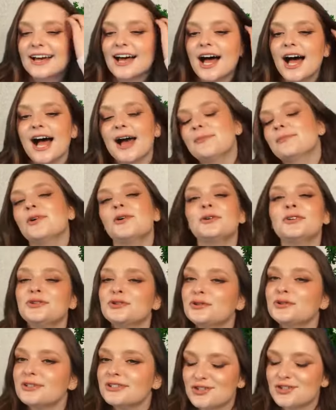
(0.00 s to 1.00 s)
I'm going
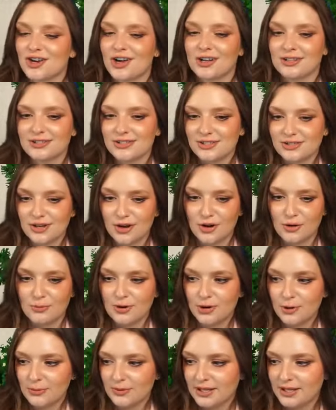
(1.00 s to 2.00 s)
through a Jon Snow
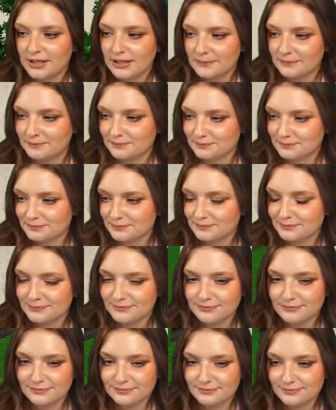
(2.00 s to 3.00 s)
moment
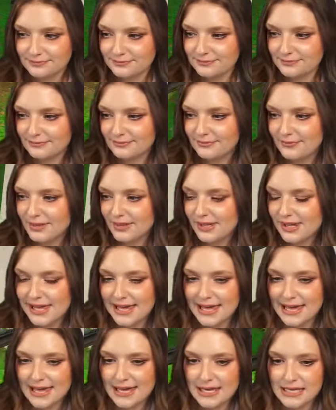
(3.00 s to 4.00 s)

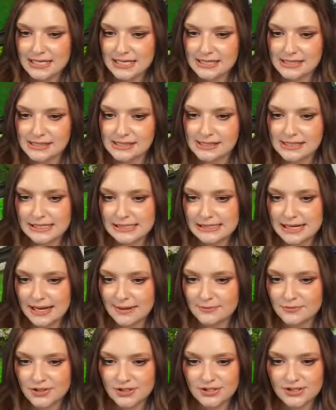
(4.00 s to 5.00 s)
and
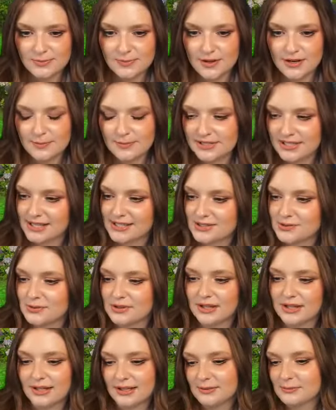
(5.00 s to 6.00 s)
I'm just been obsessed with
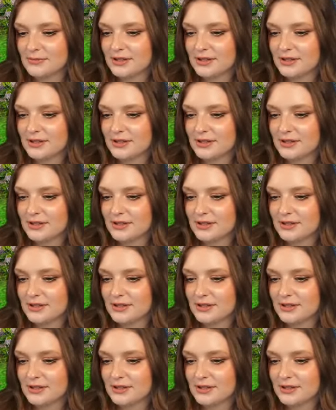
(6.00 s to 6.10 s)
him.